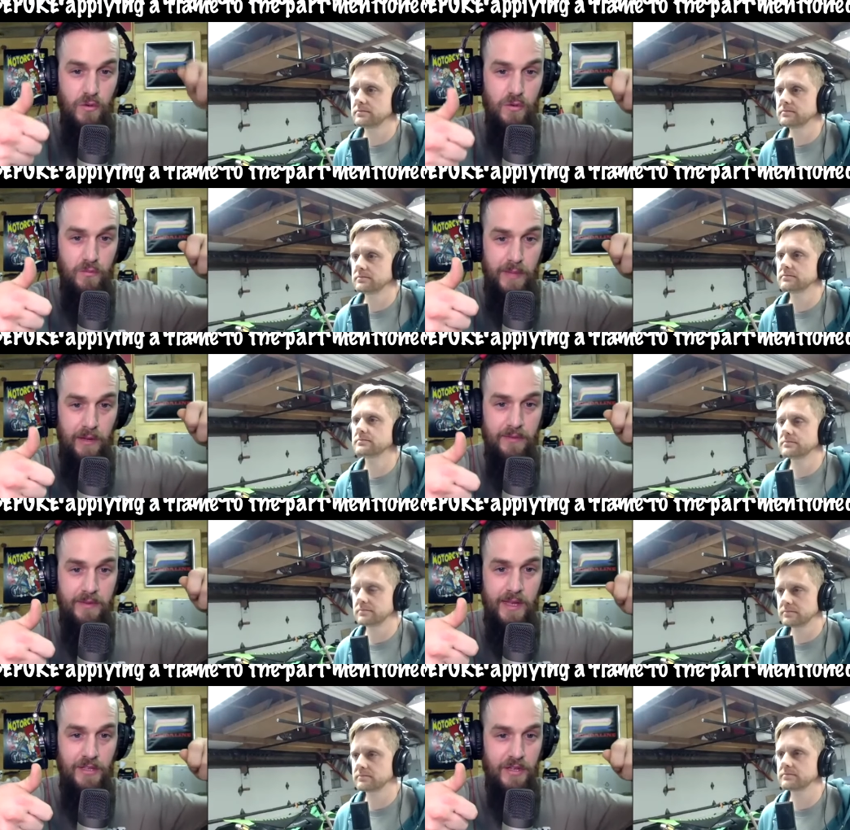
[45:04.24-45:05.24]
Speaker 1: melt,
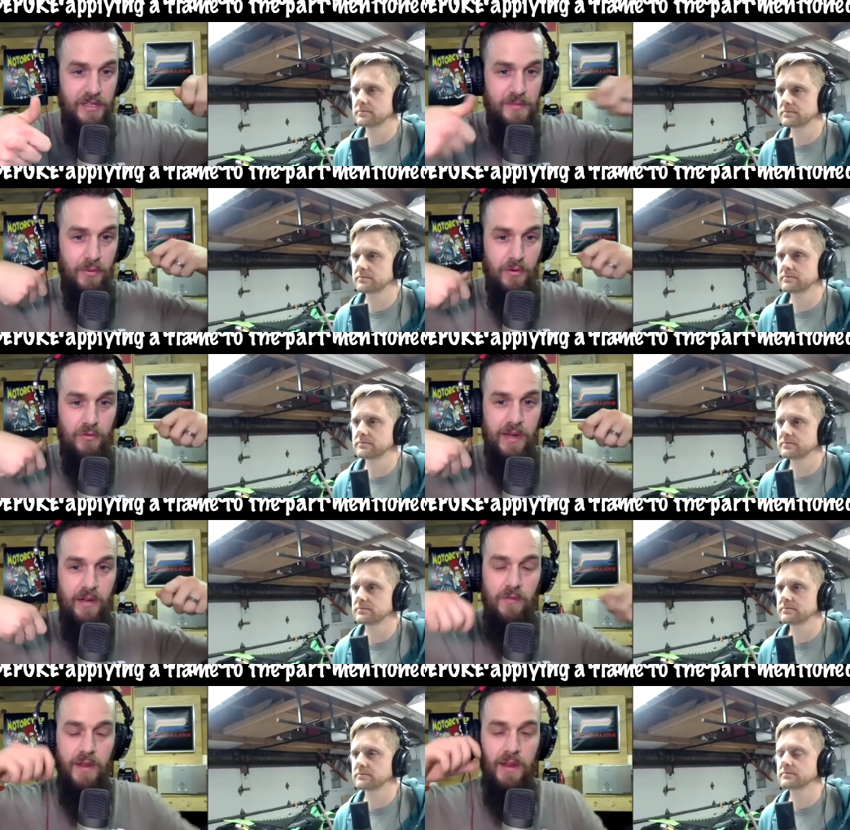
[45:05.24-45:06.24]
and you can just pull it right
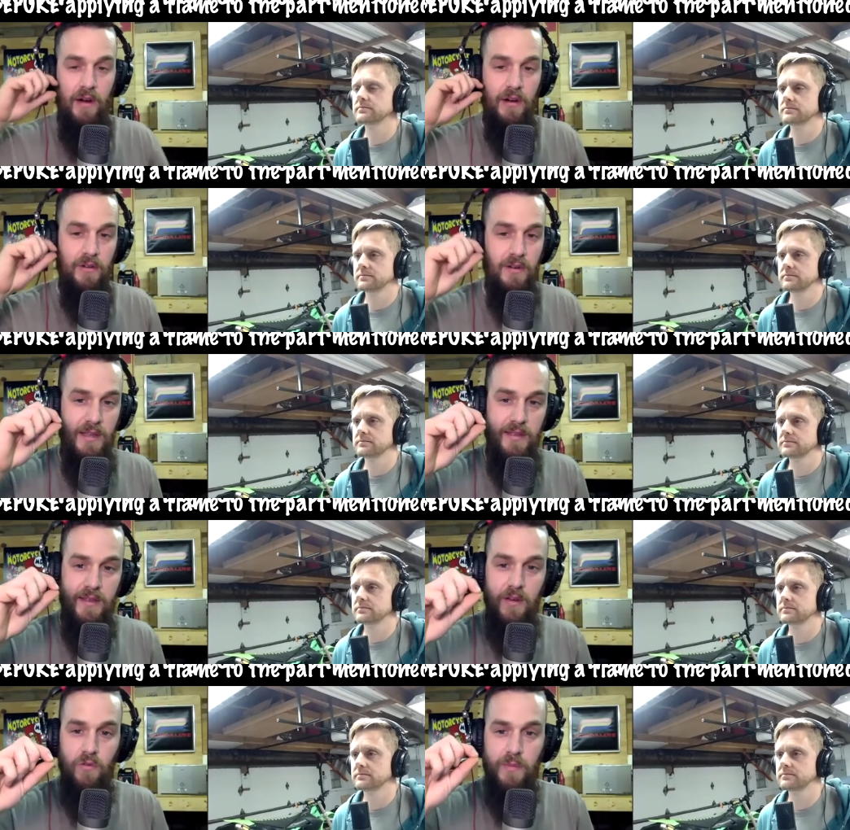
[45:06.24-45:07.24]
off. And underneath there
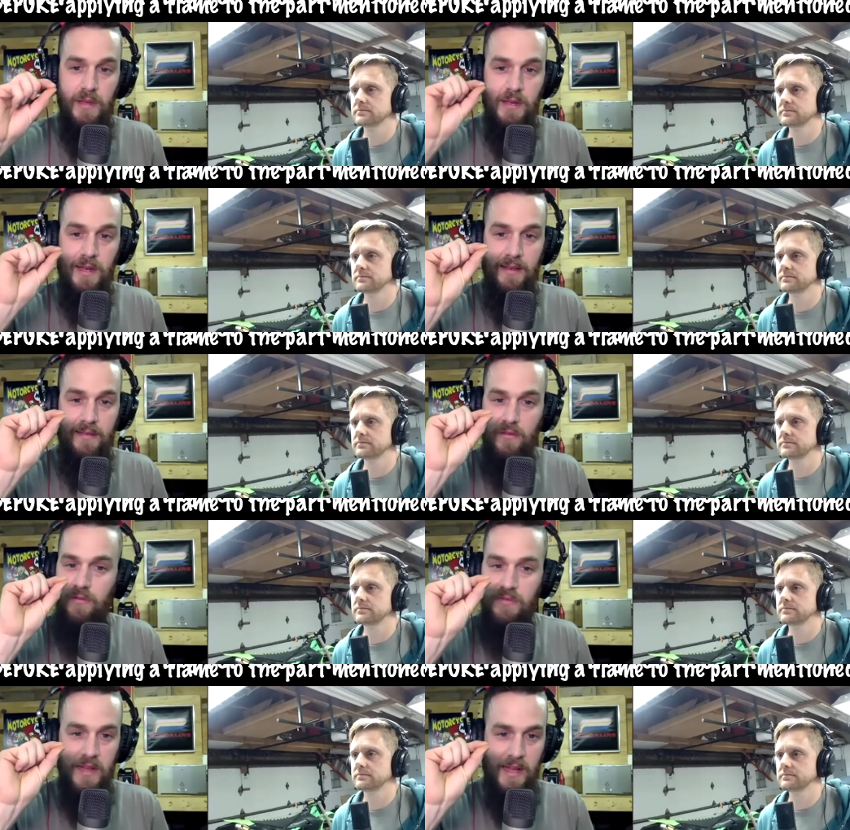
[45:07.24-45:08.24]
will be a nice little
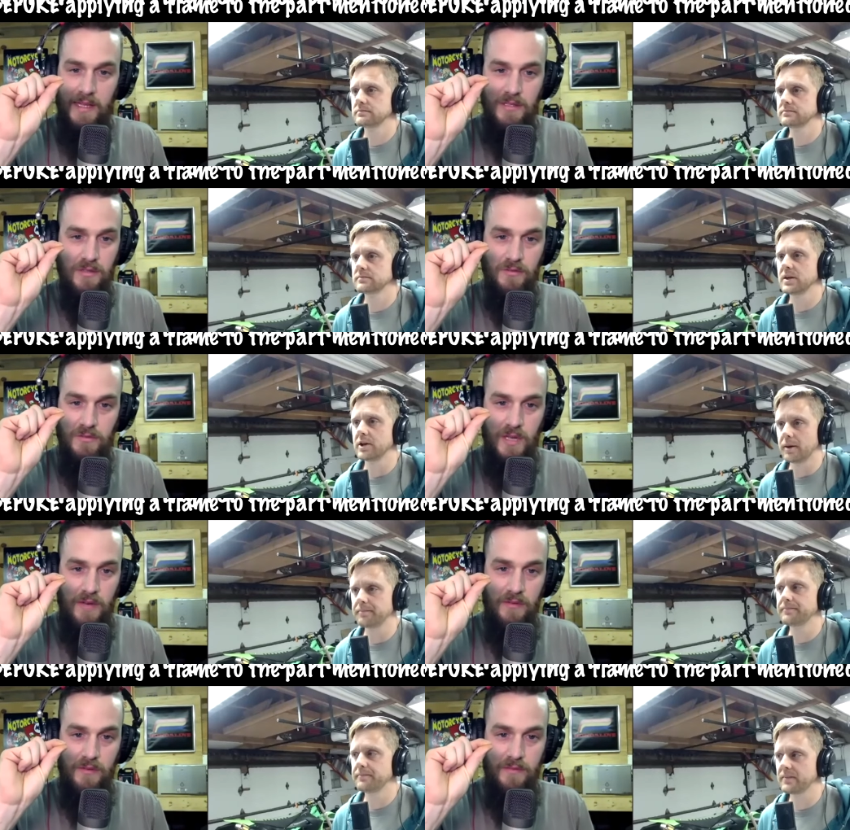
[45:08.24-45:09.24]
flathead
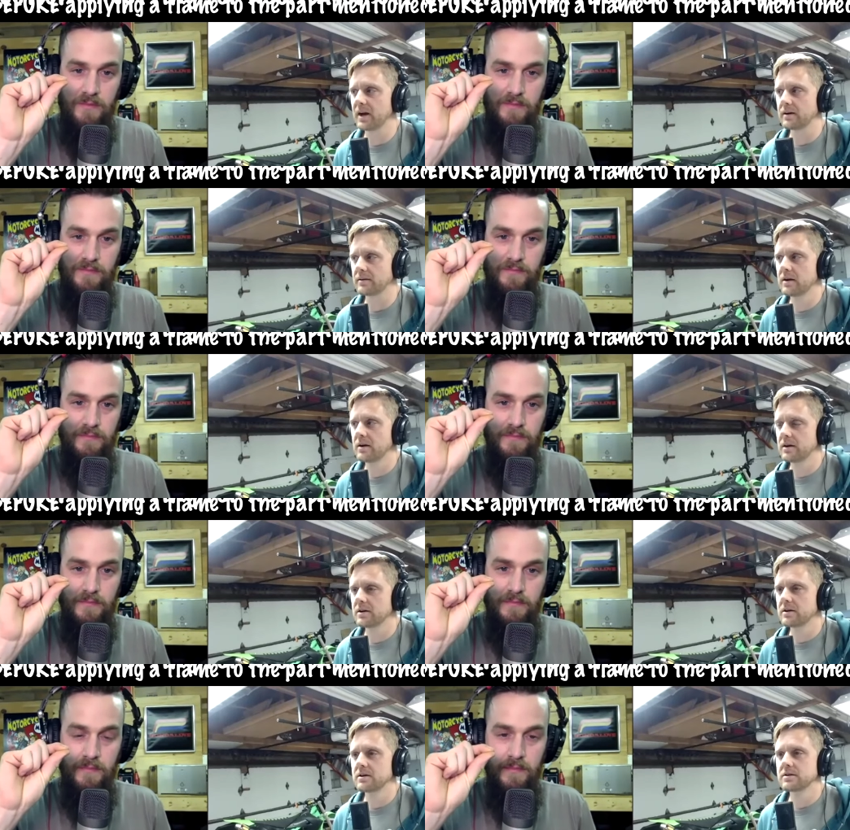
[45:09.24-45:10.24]
screwdriver. Yep. Yeah.
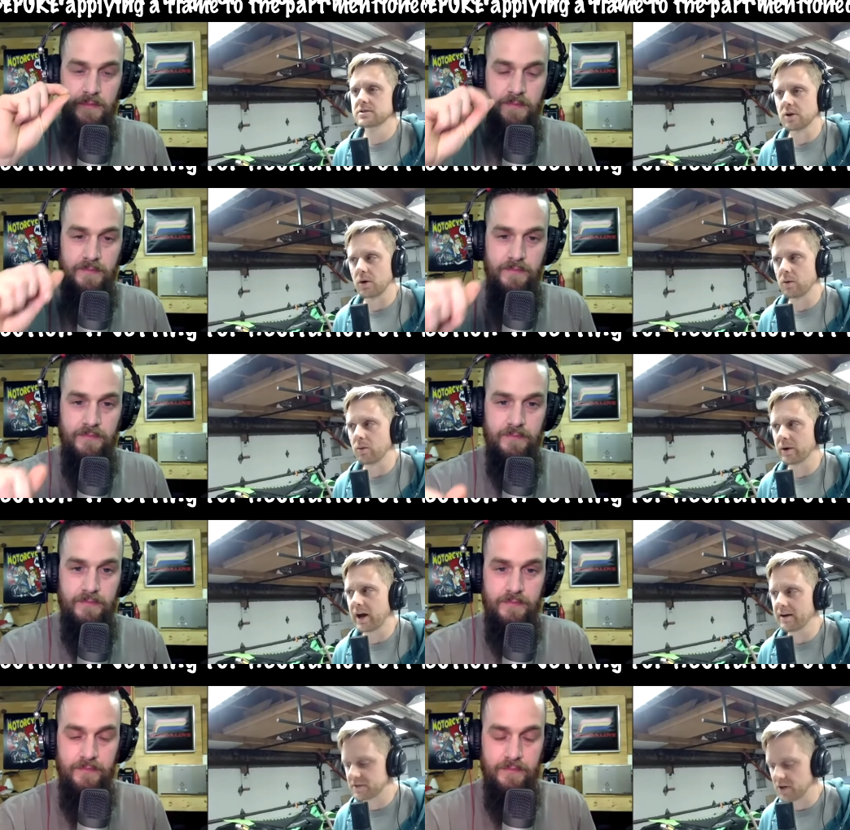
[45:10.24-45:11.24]
Speaker 2: So what
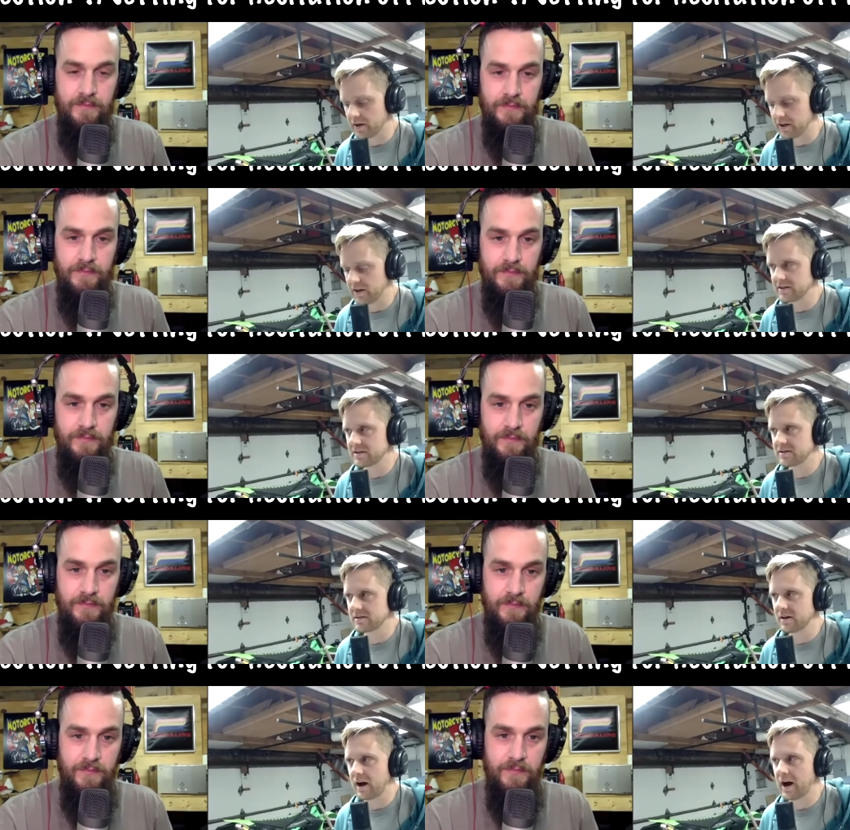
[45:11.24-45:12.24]
I've done is
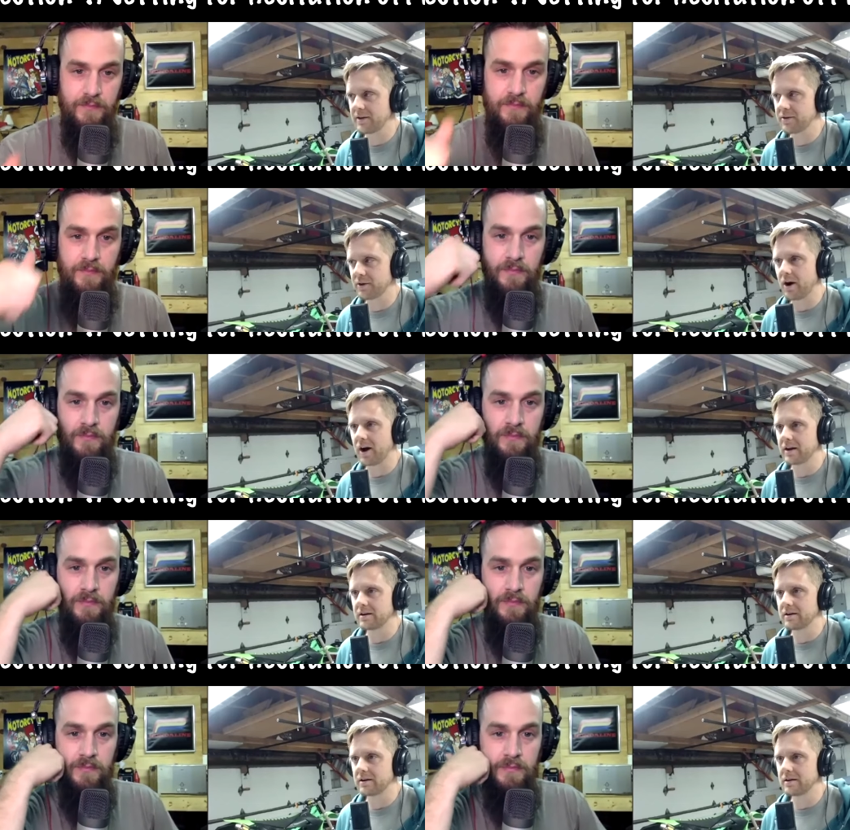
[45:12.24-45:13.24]
I thought
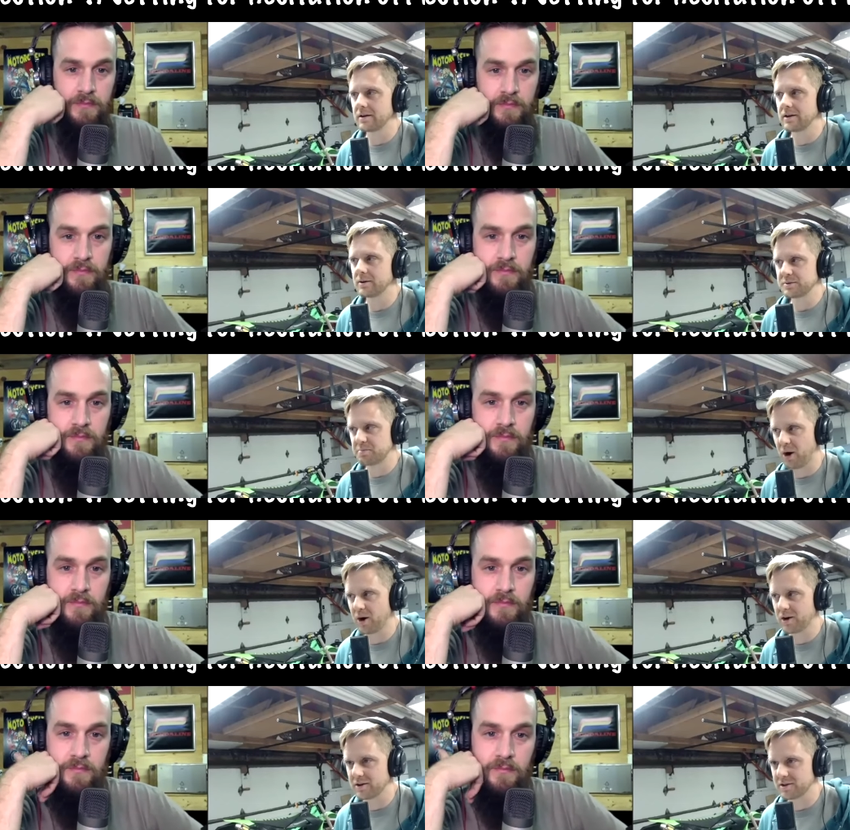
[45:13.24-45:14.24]
it was
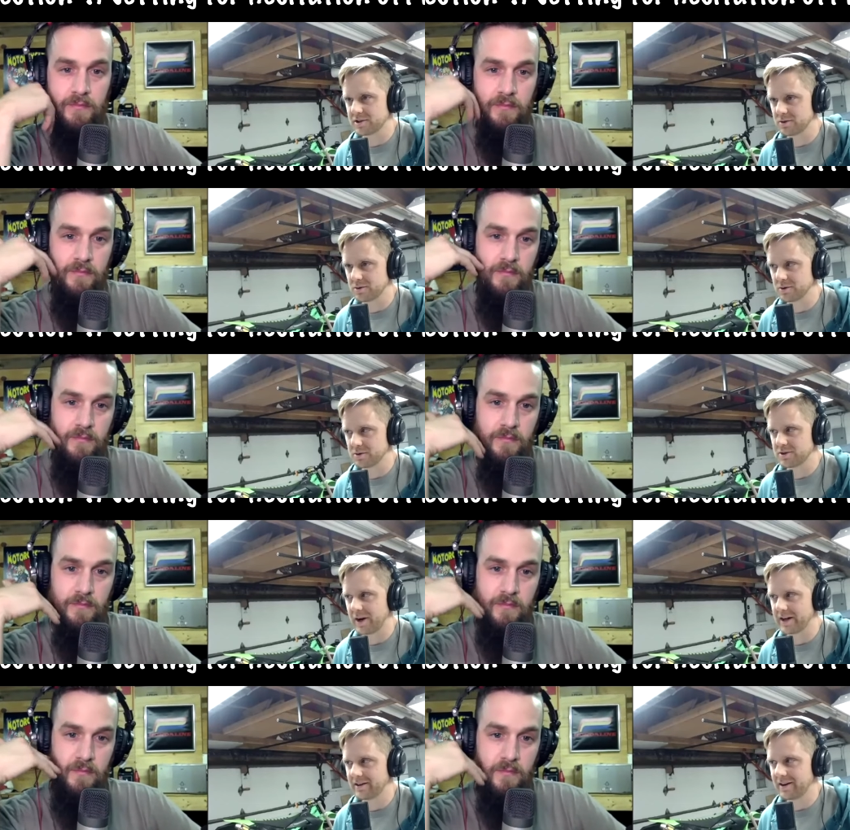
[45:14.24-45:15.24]
part of the screw, so
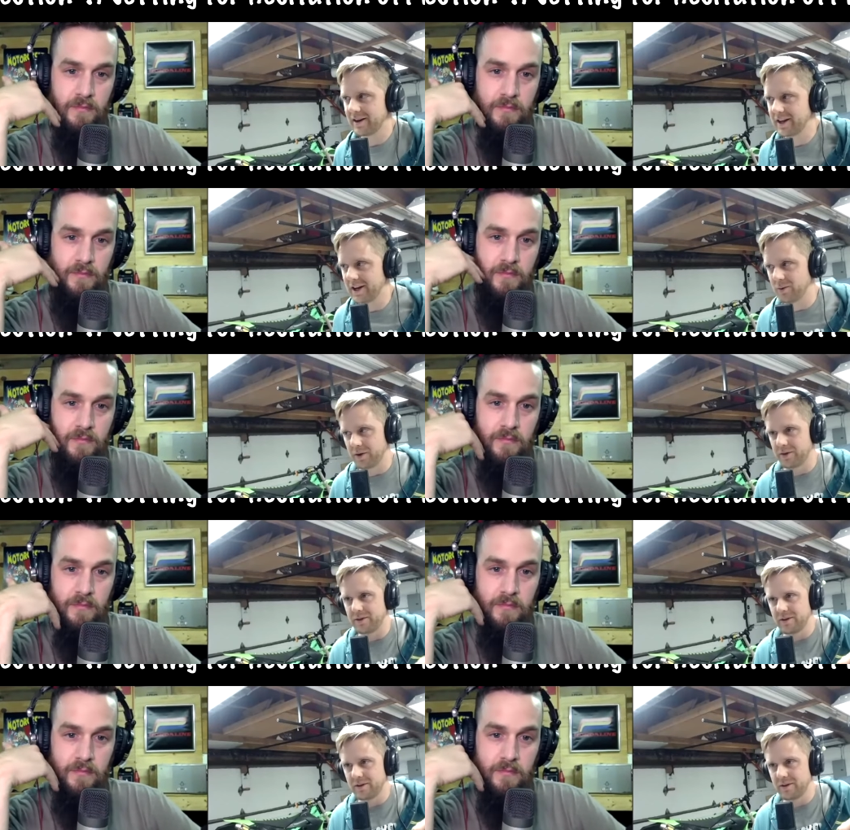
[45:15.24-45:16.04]
I hit it with